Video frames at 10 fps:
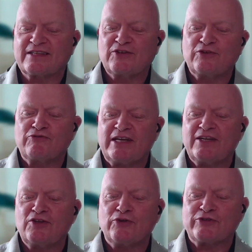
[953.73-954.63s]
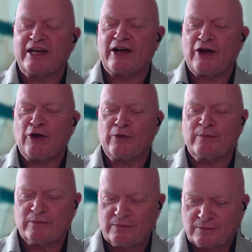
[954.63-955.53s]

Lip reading: that you reuse at home.